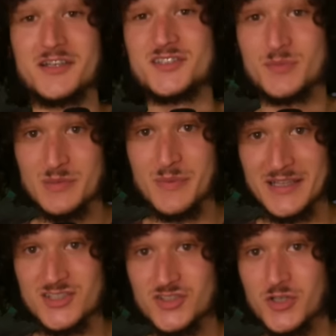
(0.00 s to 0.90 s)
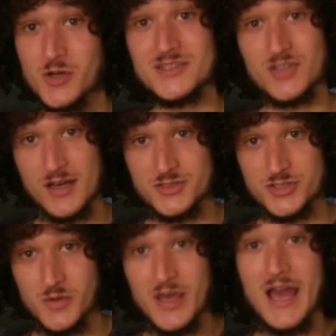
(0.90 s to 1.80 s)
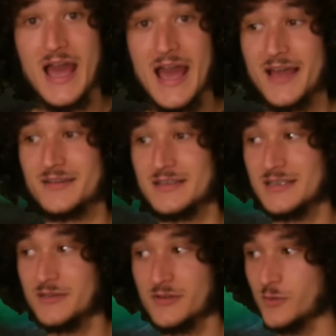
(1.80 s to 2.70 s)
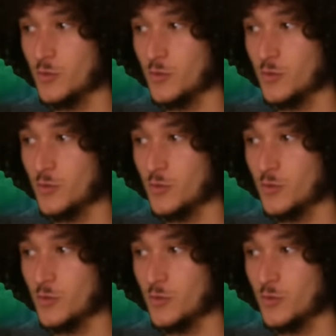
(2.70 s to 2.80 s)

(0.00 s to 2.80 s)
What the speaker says: to some debates, so it's not a joke. And even if it